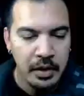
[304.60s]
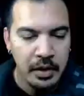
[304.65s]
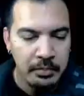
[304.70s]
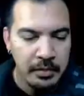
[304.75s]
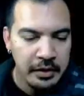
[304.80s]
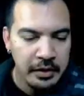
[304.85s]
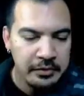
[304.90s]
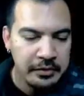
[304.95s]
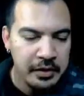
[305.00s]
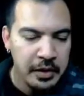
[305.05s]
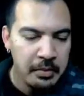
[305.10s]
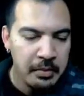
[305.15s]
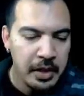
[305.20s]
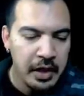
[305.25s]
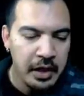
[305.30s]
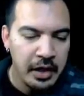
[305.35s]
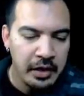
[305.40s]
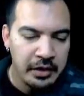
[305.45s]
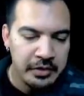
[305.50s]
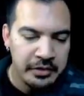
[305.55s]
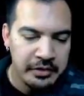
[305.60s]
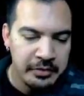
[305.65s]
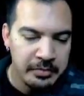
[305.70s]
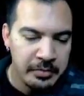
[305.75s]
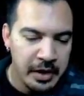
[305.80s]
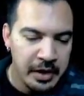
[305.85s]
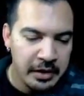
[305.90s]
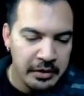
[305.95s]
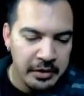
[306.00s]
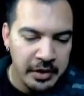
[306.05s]
Basically, in my eyes, she's
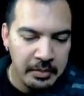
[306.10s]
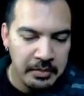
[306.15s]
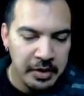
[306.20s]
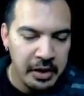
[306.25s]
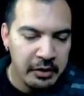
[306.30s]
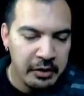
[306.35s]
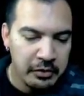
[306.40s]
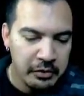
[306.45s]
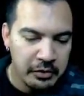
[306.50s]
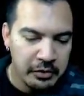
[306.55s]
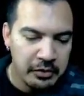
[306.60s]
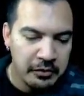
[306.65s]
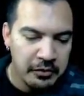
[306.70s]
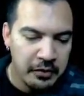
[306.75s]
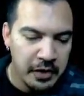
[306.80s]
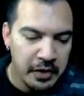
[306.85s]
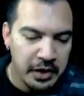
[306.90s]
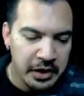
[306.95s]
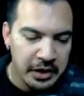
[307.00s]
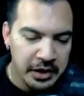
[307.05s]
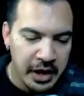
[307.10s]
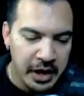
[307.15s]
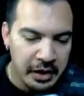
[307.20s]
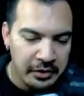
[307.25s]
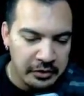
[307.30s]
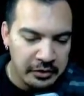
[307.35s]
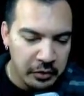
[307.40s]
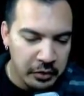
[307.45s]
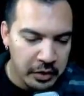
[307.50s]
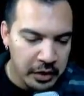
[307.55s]
mad that I'm not her little fucking cat
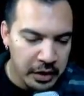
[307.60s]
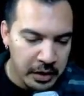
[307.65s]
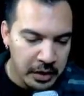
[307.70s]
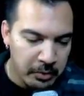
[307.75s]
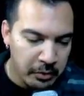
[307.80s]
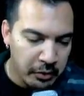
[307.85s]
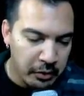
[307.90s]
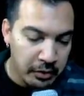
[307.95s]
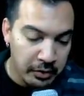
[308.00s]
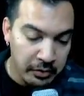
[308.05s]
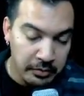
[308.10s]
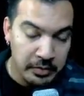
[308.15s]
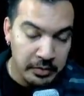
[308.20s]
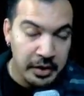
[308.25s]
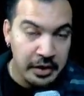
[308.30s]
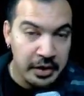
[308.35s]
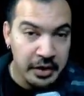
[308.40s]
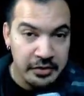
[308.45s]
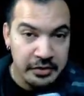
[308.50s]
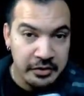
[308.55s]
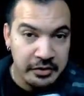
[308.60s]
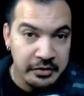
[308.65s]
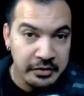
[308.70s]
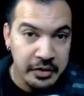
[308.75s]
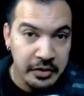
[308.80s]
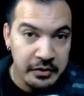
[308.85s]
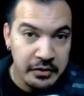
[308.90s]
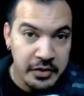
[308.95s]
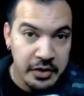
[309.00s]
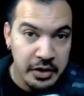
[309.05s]
toy anymore. And that's just
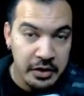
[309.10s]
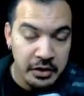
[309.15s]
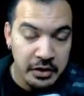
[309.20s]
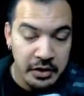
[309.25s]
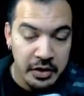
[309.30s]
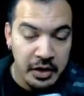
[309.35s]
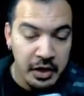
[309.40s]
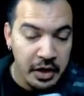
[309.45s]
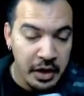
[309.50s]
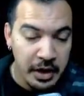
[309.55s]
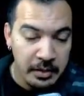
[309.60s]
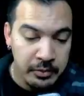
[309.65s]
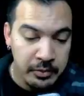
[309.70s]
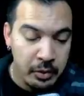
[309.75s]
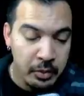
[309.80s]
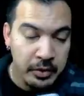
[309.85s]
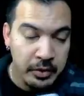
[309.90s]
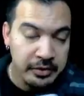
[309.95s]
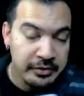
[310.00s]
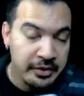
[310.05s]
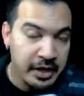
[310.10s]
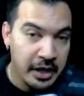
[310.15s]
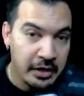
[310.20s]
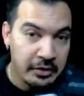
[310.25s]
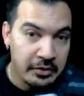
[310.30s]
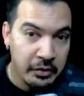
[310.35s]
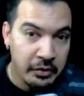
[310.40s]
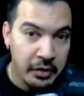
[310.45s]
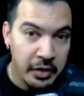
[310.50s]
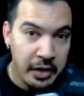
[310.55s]
tough shit. I'm no one's cat
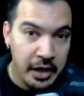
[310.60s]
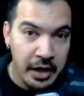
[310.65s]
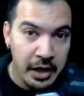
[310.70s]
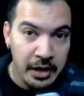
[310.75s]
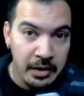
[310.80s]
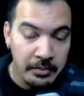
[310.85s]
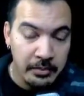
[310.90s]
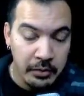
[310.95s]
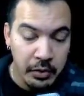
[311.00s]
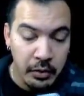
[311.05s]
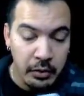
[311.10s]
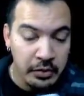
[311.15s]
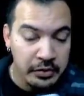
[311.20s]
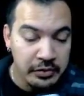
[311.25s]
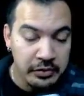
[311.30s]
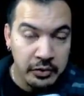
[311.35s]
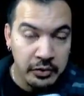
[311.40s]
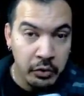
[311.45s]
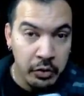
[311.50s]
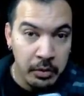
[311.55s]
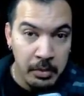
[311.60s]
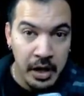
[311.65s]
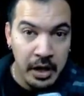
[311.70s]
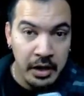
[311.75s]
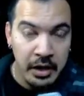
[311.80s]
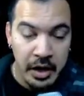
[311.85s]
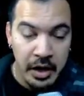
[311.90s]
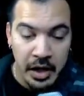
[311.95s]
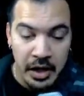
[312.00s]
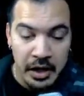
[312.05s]
toy. I am no one's
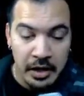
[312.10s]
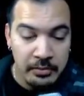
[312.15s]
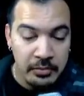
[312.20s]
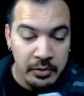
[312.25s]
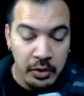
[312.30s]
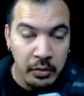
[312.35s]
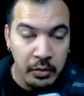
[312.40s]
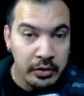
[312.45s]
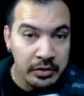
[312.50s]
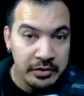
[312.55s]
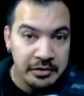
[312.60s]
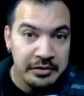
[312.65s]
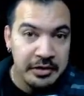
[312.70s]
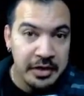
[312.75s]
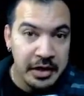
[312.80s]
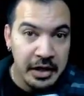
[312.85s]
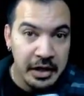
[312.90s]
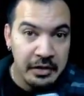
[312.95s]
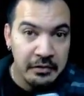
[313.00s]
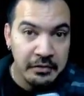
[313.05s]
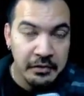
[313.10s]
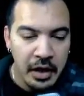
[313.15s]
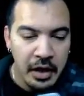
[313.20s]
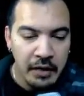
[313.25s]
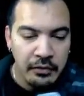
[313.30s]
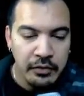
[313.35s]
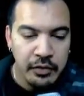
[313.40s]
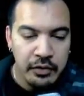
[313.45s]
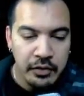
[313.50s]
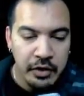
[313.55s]
doormat. I am no one's slave.
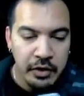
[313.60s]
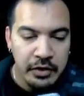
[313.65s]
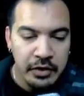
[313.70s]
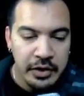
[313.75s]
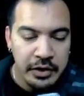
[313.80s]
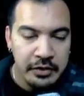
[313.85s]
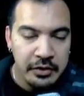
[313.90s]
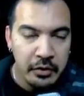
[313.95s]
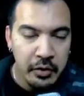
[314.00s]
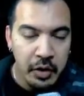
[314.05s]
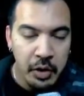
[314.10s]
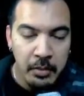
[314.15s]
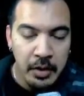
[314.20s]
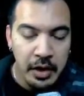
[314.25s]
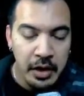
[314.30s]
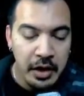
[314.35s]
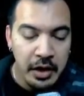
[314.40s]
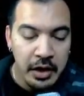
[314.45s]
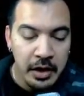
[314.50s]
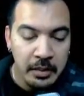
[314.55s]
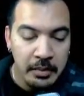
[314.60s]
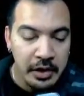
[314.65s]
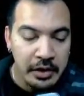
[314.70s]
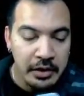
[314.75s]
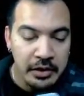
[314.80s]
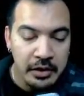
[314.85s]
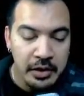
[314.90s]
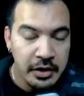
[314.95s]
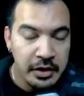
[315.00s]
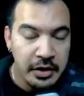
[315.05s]
I've worked hard to get to where I'm at, and I'm not
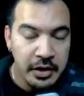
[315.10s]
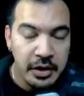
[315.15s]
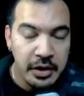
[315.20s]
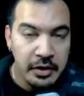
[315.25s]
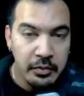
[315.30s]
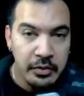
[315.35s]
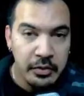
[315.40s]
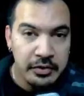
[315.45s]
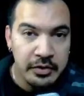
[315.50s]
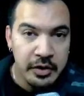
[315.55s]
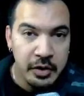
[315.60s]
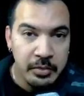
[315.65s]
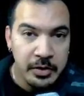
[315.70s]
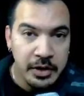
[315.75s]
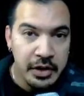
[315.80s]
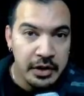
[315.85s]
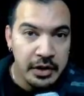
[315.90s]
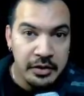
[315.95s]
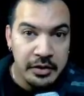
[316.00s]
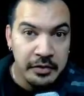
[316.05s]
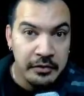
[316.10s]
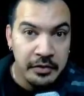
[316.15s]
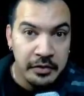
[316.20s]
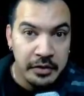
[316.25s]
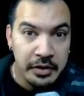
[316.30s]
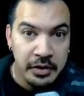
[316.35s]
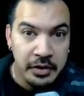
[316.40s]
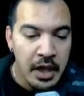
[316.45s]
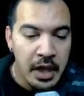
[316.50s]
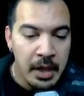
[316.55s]
going to let anyone tell me any
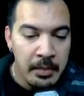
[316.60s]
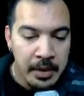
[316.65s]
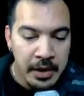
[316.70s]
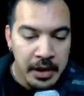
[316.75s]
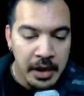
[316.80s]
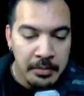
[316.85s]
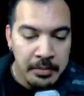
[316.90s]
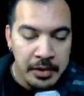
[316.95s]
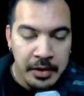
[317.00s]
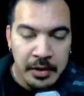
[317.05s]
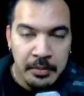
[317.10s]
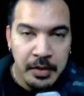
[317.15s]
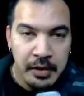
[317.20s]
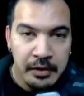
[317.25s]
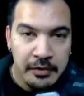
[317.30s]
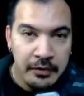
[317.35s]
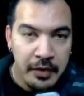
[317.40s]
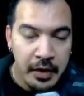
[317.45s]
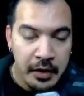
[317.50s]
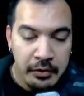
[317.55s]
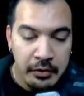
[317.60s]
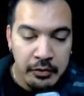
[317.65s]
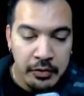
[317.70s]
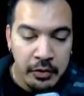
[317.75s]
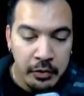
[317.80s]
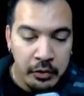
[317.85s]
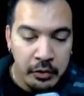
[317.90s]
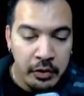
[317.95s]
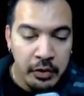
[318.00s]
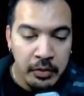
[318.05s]
differently. I may not be the best father in the
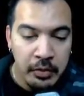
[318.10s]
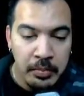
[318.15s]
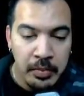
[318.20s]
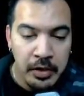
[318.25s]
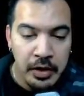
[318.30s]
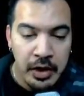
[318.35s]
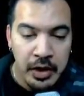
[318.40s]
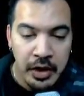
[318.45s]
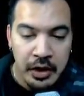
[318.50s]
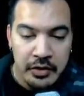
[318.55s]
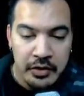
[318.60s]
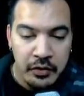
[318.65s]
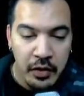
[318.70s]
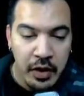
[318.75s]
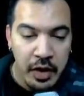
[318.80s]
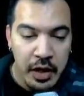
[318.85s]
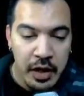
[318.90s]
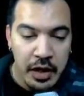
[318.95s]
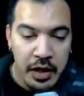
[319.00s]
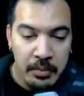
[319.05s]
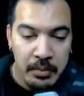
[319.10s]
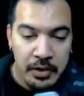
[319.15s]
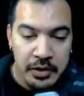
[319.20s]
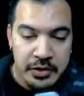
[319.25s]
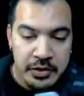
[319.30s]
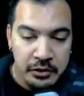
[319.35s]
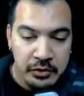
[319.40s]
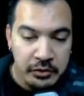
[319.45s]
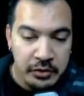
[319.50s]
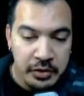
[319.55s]
world, but I try, and my
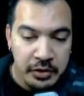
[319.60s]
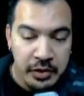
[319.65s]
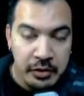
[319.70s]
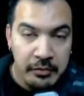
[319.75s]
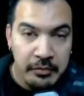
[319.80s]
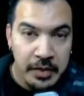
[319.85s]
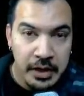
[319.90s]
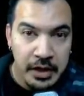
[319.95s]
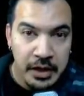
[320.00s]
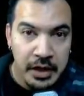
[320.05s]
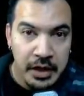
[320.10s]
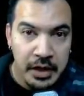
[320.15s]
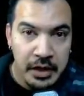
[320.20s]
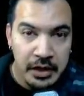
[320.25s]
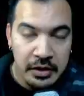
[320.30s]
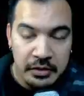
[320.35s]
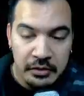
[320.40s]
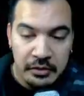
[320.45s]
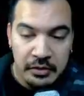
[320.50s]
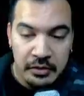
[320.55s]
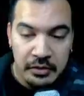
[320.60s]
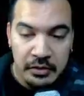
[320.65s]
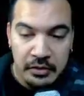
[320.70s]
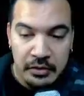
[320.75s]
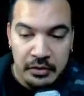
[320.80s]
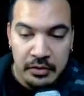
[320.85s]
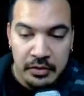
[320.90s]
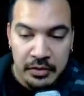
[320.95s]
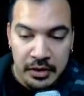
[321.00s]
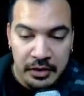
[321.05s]
children love me, and
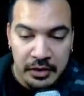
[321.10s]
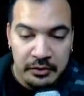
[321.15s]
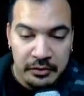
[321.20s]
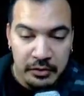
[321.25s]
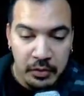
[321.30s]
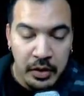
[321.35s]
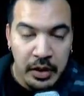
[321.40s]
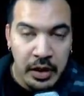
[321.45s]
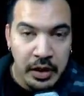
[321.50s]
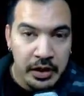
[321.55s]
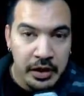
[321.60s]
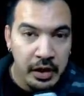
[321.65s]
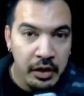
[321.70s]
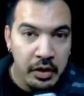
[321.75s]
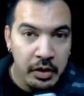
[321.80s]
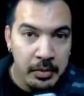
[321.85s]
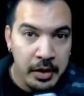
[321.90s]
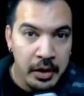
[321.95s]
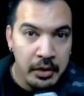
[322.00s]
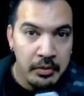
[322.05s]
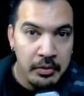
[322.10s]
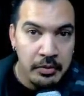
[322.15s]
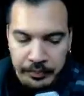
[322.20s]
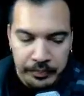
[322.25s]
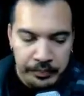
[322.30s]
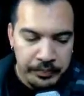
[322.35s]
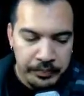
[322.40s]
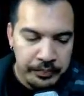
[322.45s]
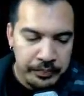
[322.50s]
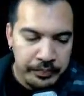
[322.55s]
that's what I care about.
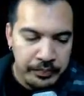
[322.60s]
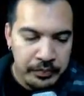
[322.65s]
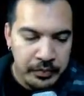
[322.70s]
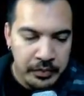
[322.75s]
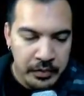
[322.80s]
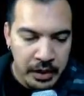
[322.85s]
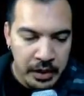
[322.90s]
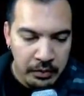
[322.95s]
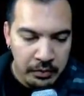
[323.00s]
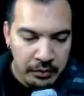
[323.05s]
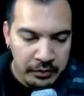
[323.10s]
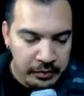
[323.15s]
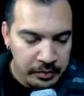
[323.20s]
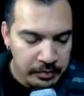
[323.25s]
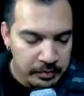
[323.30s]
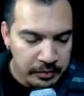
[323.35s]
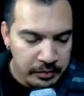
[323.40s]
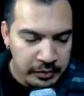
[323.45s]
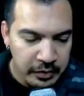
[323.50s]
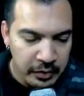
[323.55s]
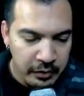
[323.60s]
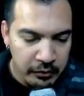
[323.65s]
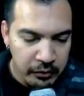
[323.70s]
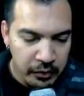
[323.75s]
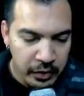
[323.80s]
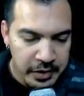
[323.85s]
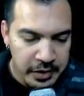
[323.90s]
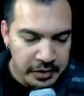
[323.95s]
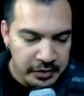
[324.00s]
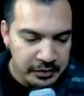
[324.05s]
not with some self
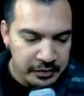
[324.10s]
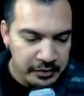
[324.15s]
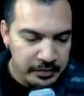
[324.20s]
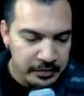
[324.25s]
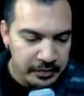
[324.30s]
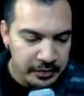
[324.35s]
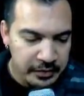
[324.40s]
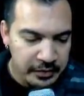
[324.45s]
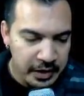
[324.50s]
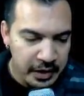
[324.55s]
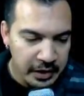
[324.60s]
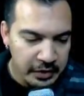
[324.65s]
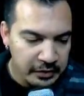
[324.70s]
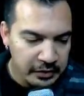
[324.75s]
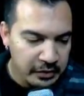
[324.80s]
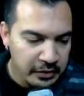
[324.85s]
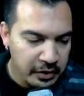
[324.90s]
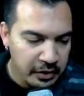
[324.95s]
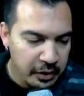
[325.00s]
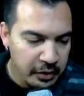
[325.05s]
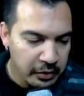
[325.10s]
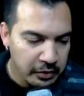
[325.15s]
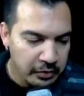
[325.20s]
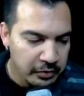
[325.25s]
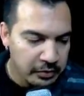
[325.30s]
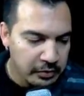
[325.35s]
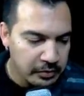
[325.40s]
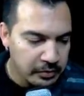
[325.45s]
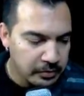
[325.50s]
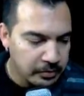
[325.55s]
righteous, snake tongued
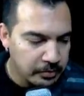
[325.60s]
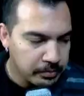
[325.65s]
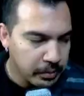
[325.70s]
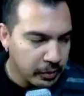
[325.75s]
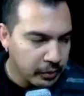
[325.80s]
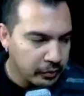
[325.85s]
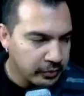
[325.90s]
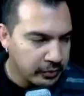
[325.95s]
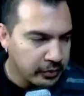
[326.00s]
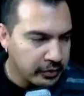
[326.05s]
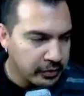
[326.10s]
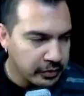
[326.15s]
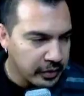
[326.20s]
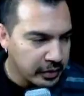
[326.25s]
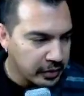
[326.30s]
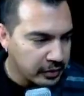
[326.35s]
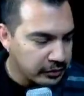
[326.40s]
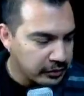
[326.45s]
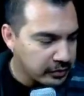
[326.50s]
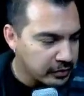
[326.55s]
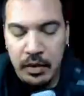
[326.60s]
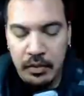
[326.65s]
person thinks.